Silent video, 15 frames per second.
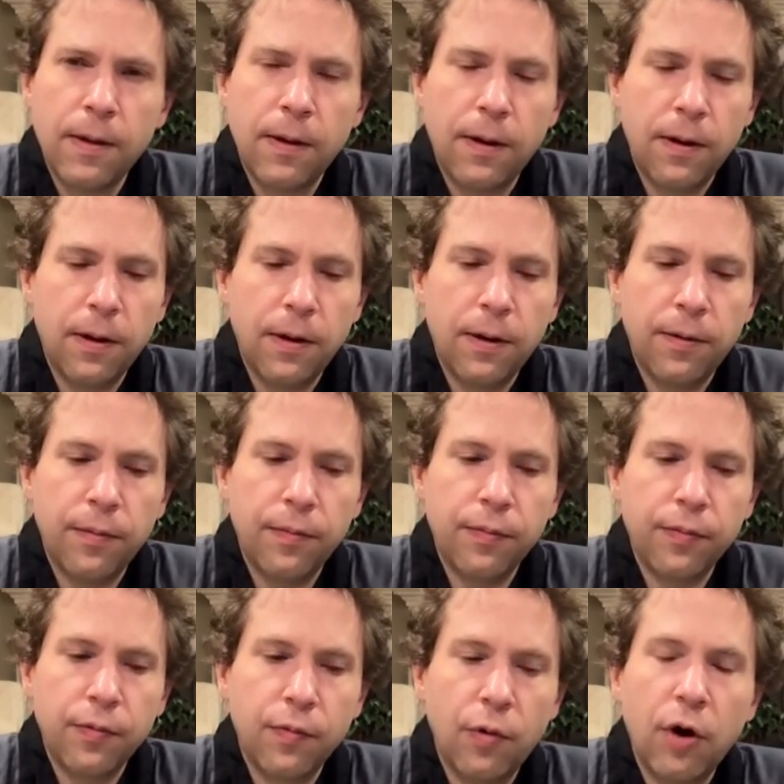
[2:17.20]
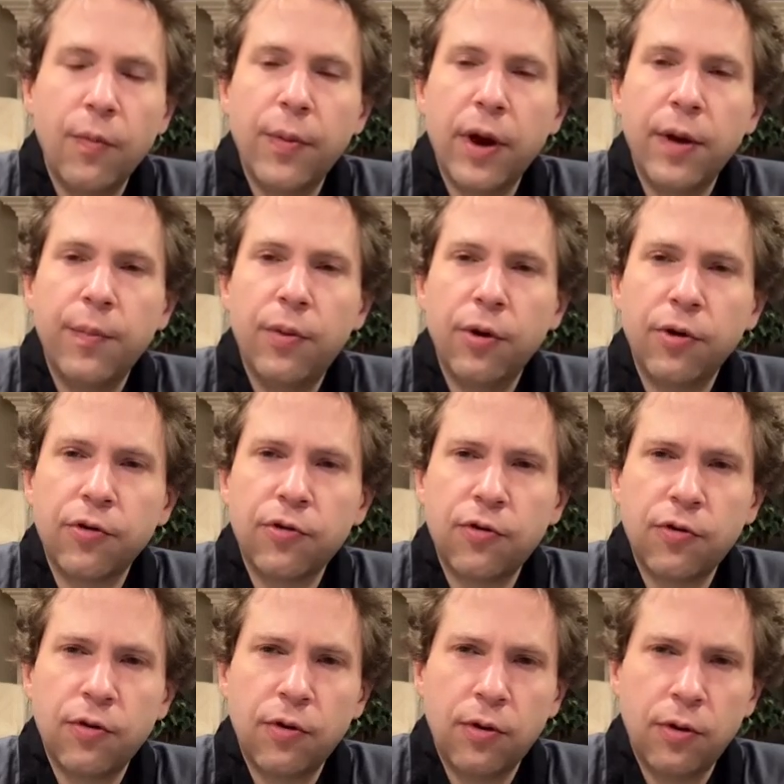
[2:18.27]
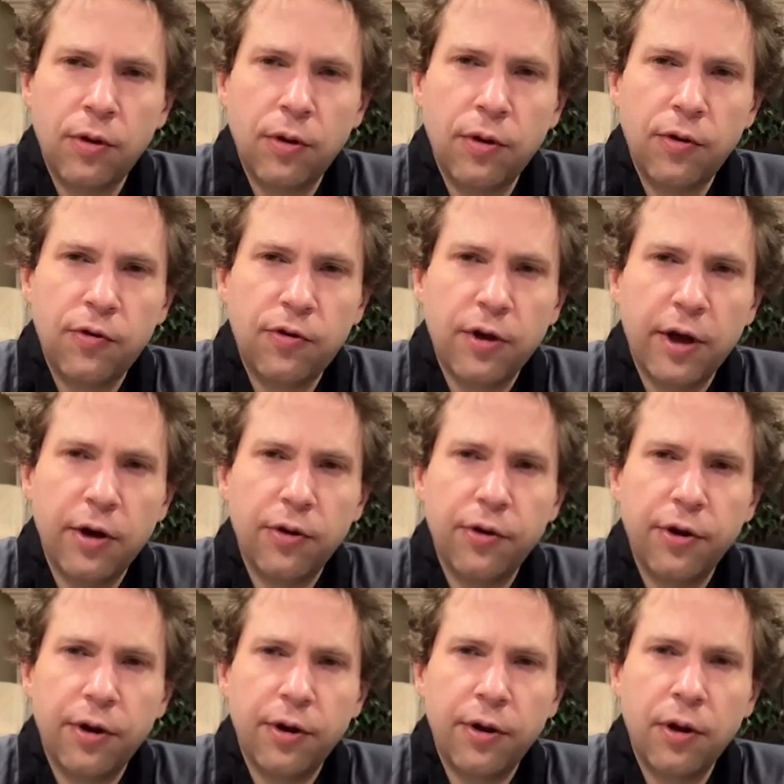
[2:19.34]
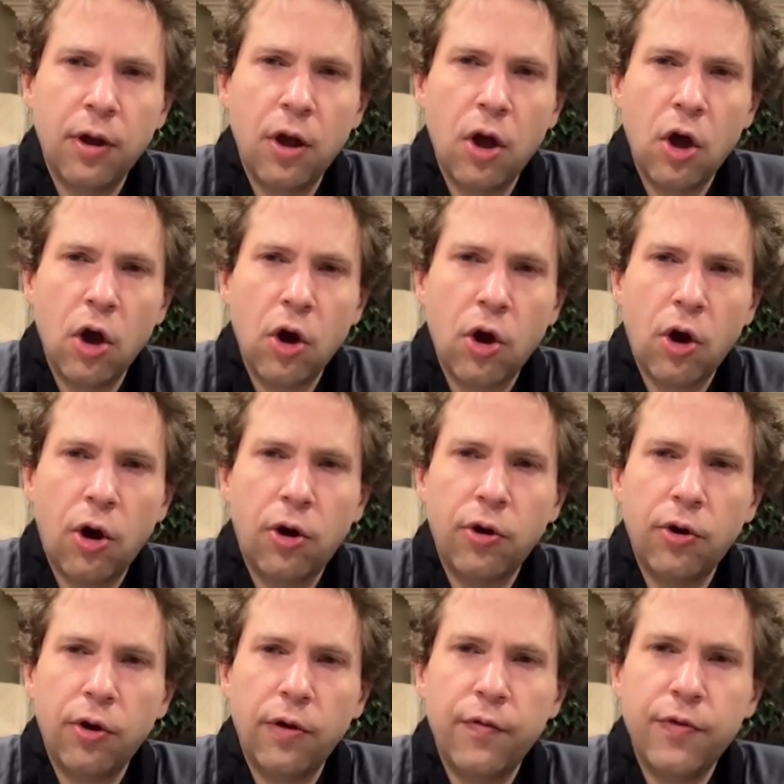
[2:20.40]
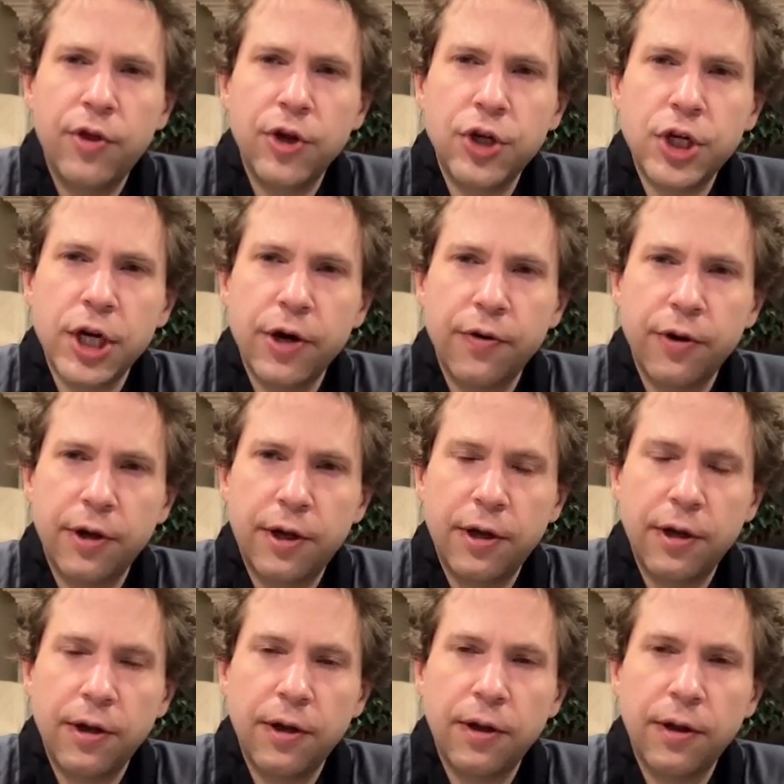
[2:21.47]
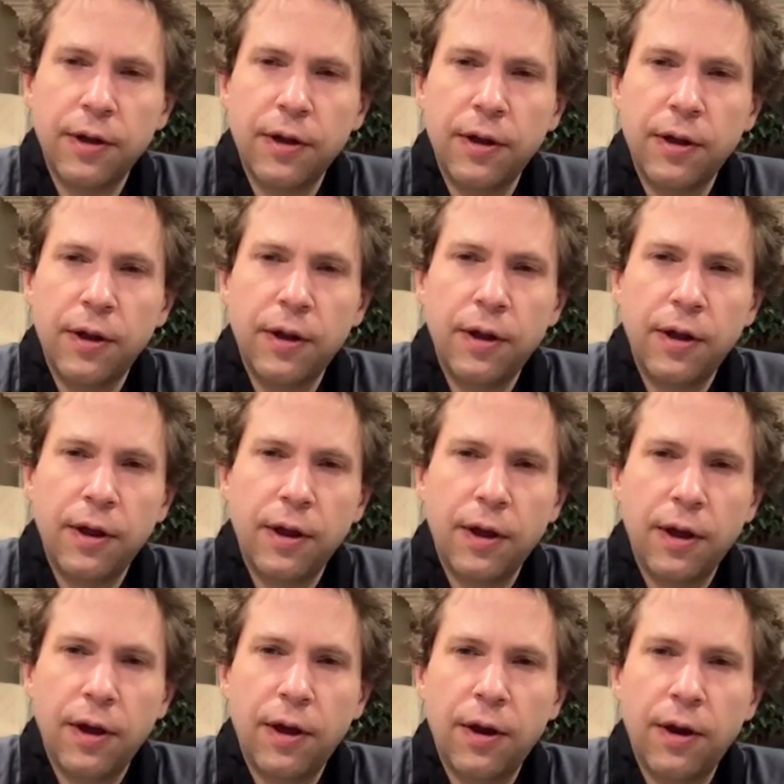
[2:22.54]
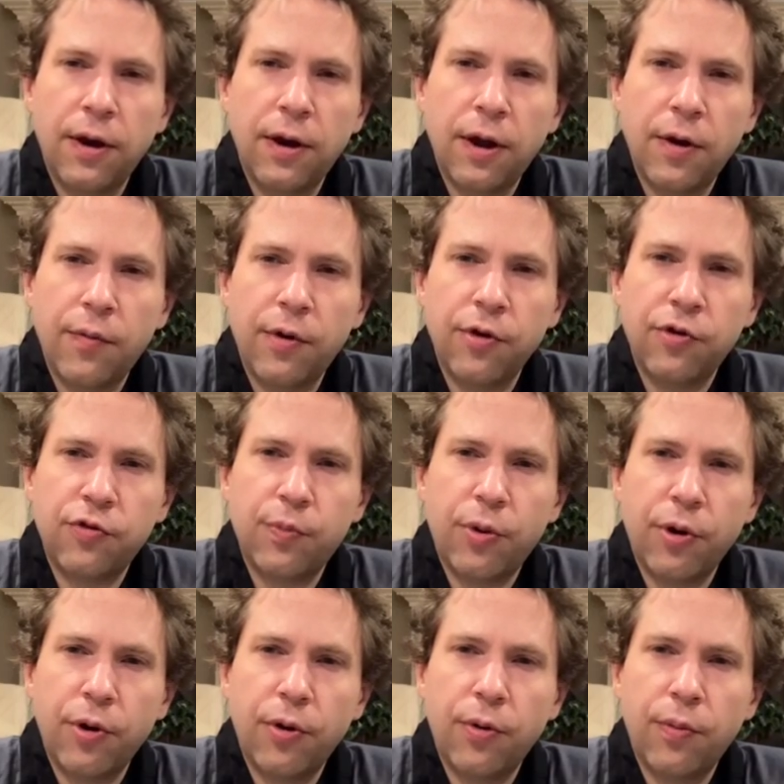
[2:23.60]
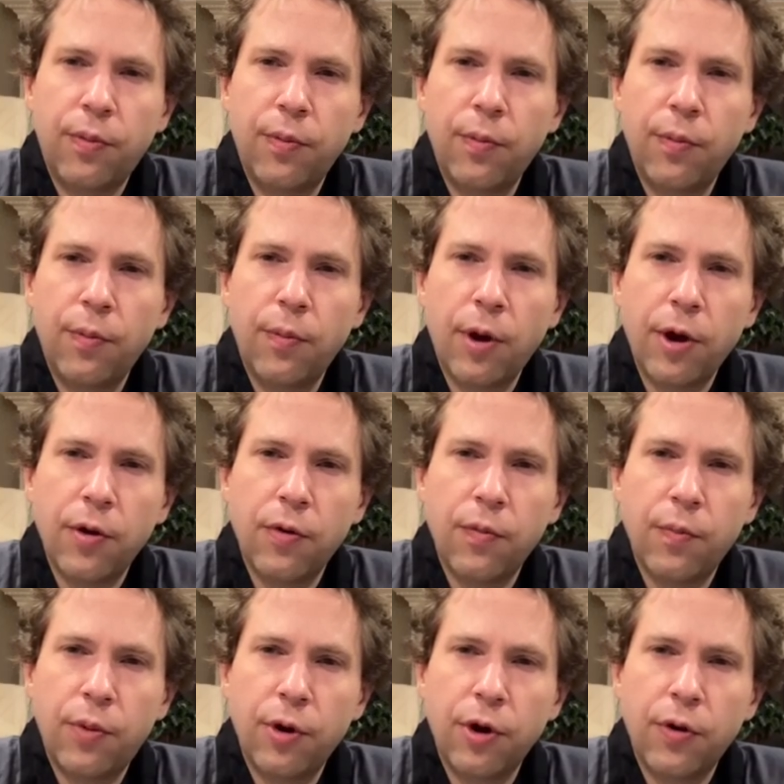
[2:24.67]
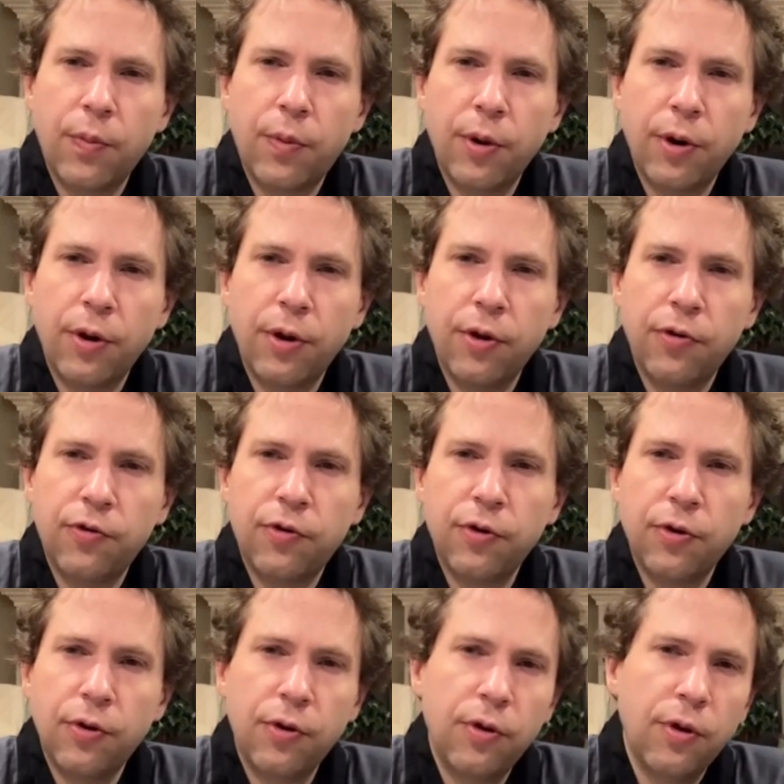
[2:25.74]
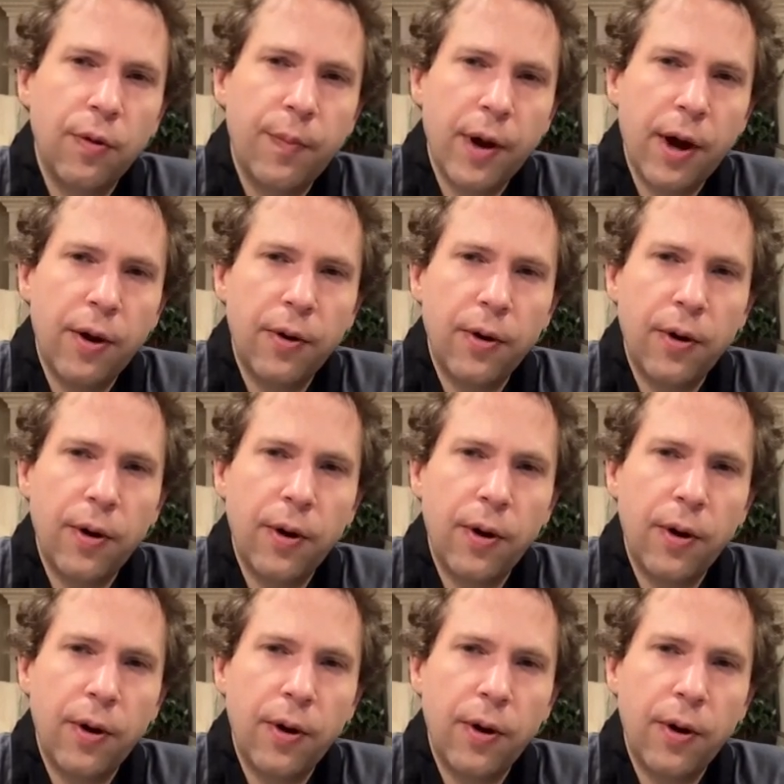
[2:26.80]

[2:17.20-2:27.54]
Um, one of my books is titled uh, "Call of the Cherokee," and I don't want to spoil my own book, but it's about